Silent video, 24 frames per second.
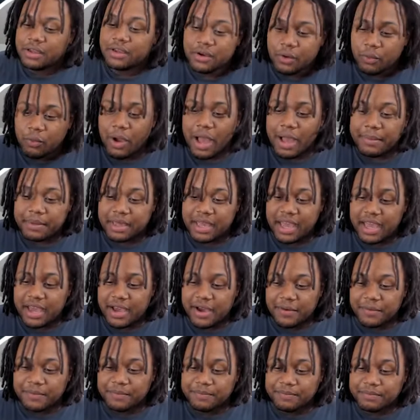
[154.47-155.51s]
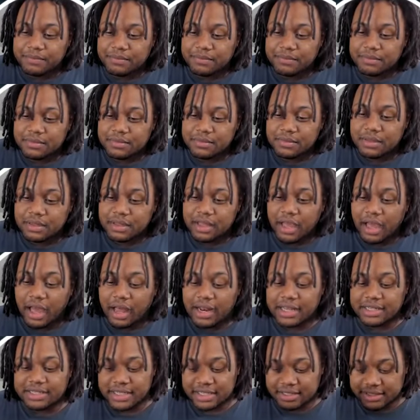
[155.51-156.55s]
webcam, and
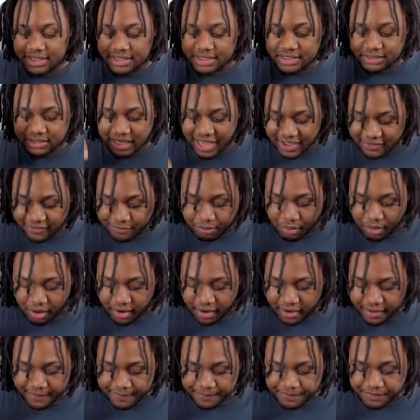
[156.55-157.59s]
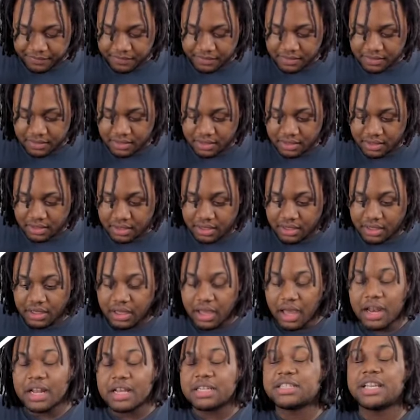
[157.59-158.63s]
let's hit this life bar,
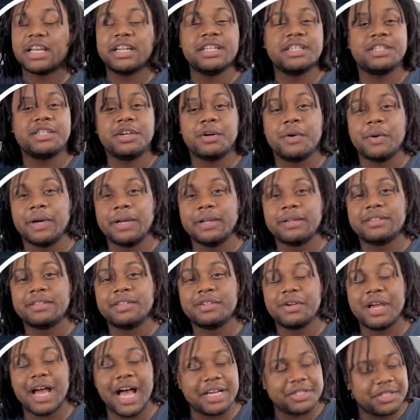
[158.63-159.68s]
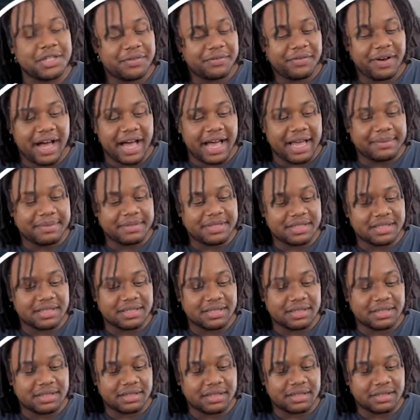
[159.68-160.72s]
and let's get into it. You guys in the vibes,
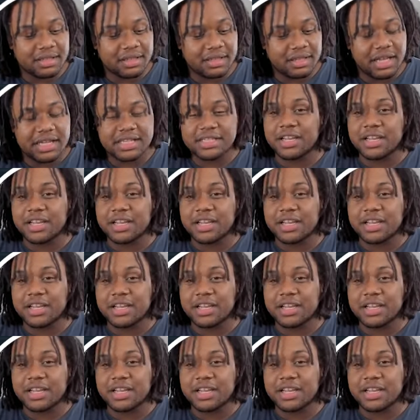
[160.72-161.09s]
let's